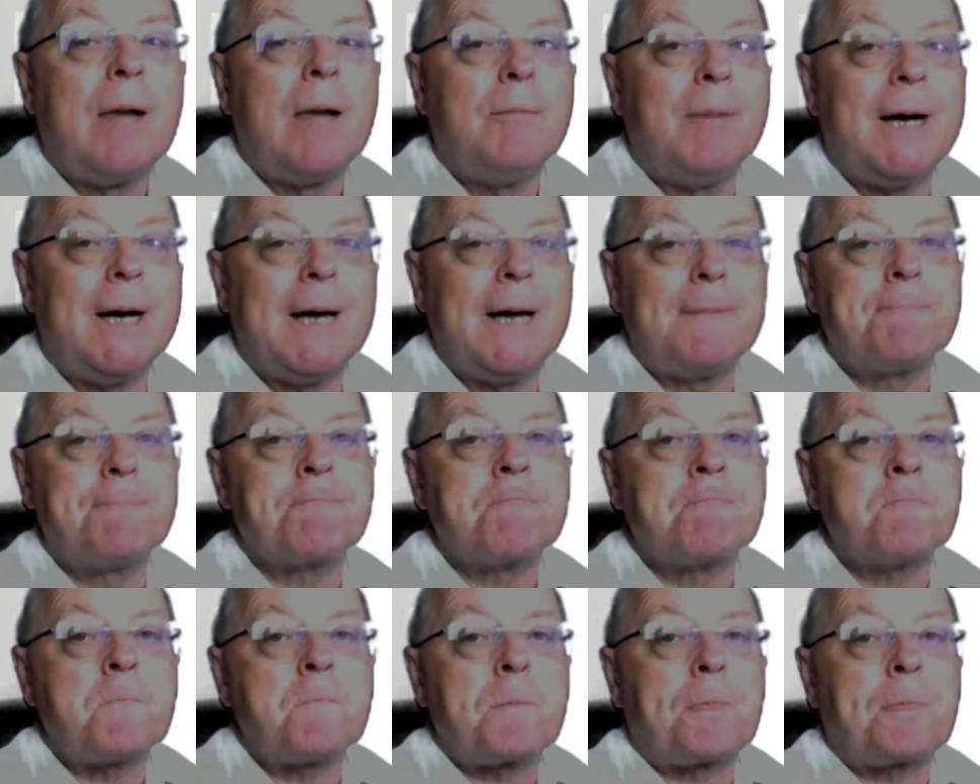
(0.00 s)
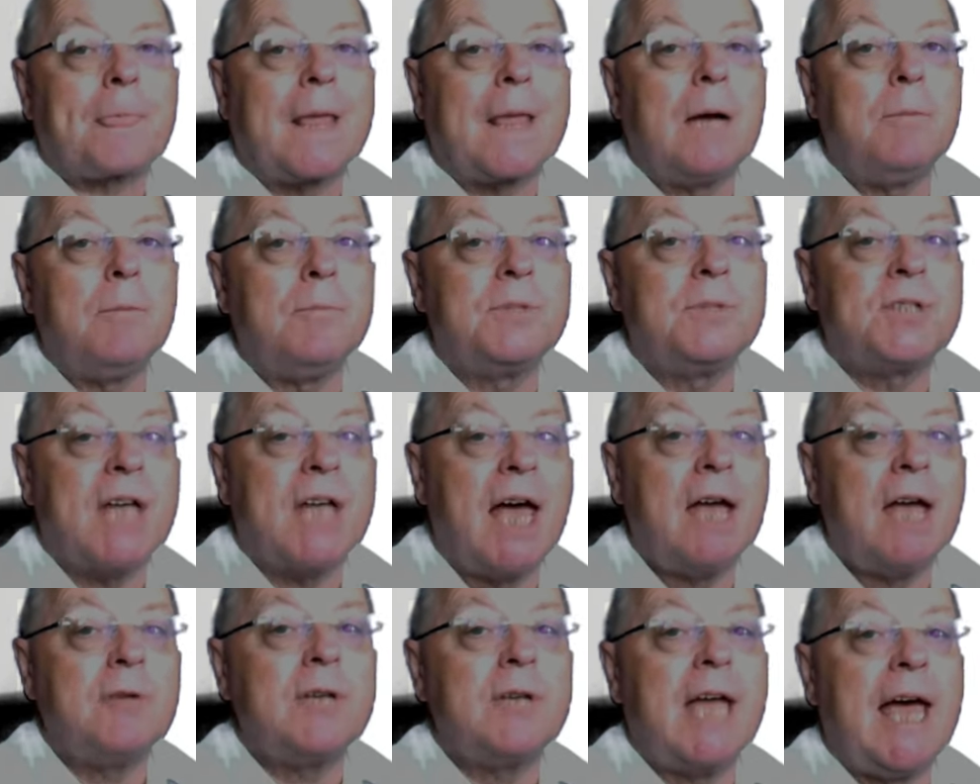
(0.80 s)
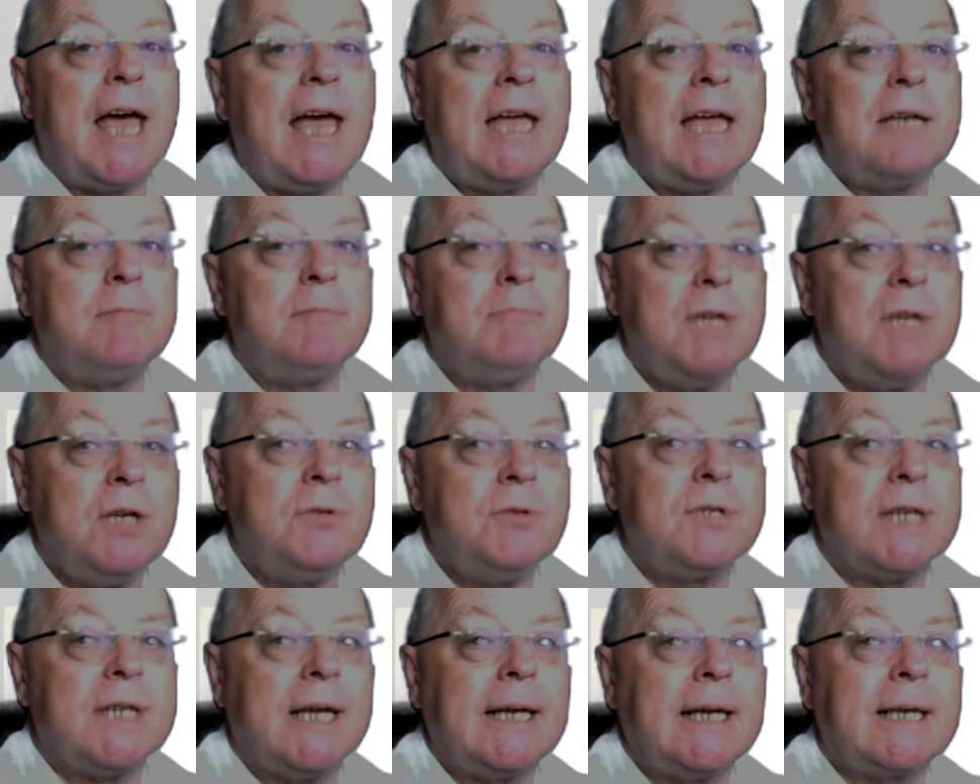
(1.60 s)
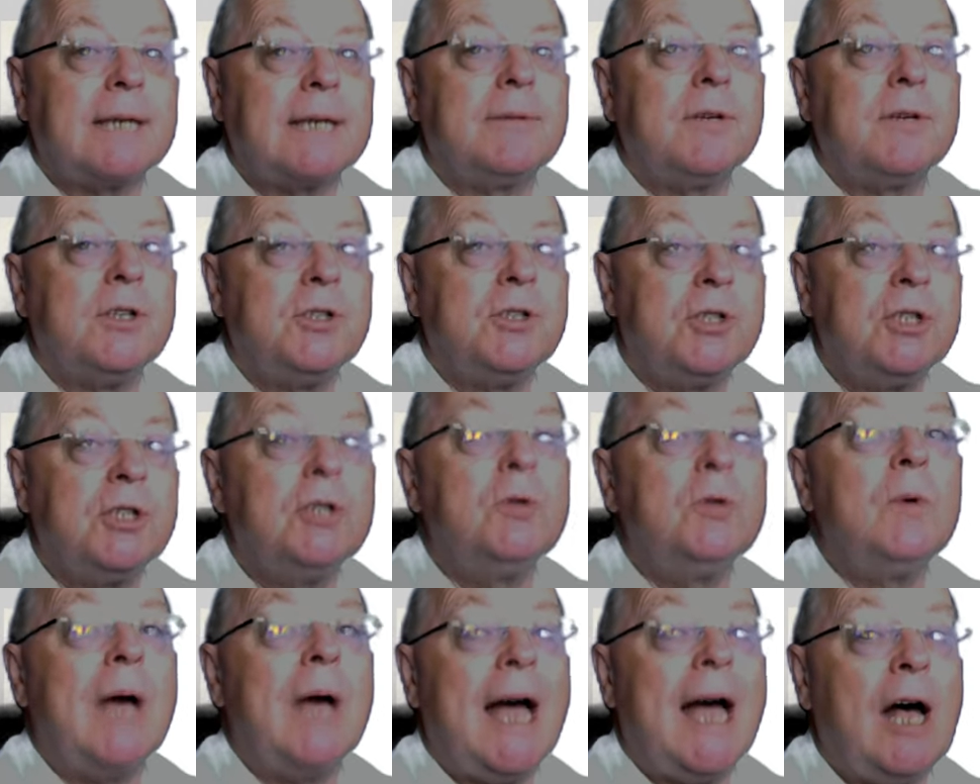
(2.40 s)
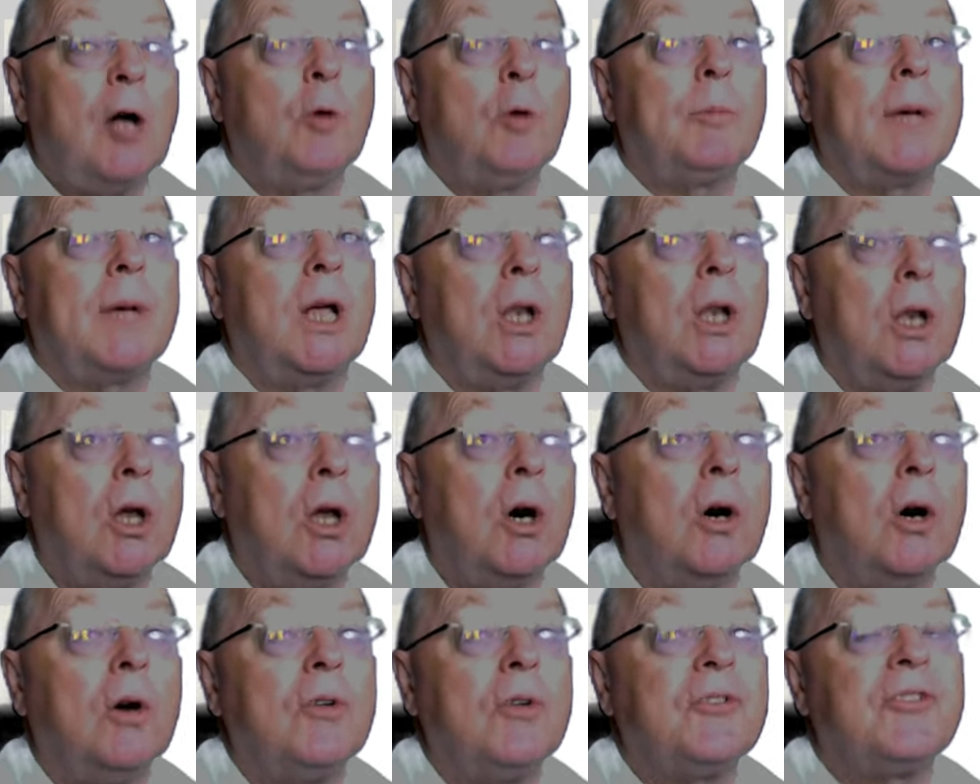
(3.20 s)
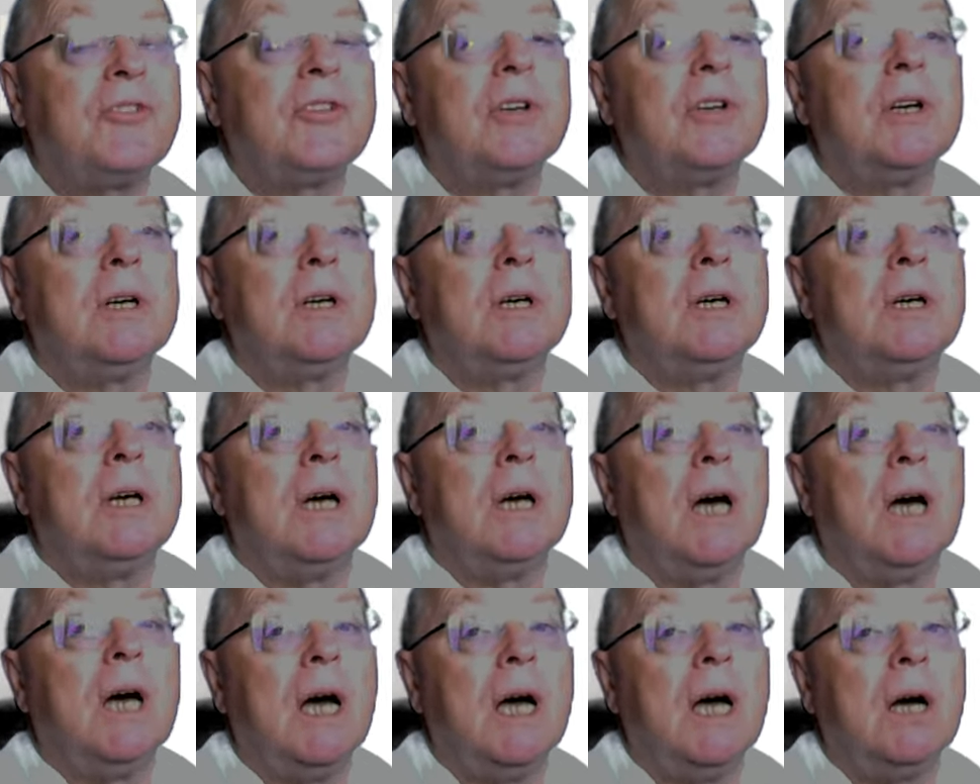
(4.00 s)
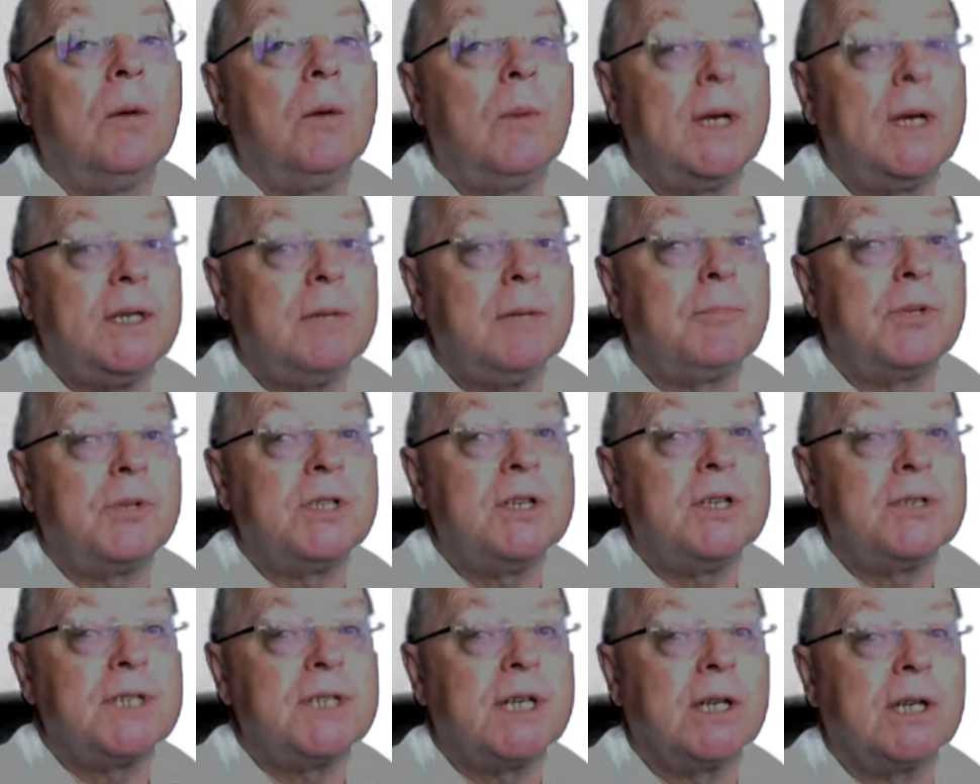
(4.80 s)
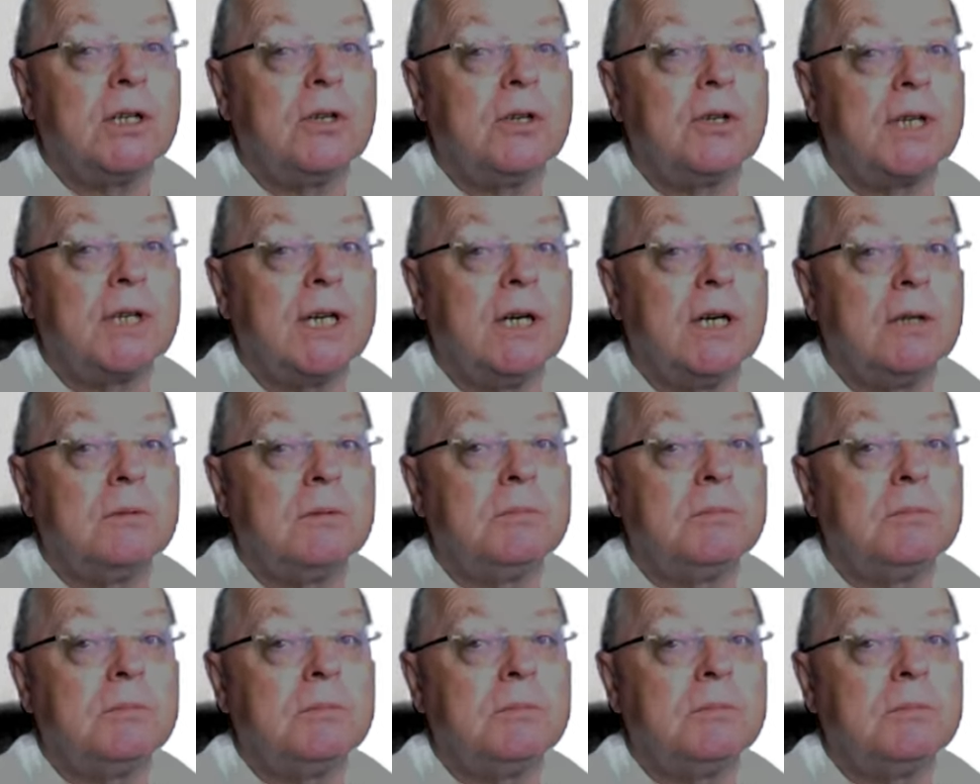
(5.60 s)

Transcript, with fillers: But sound and music do help a lot when you're producing an audio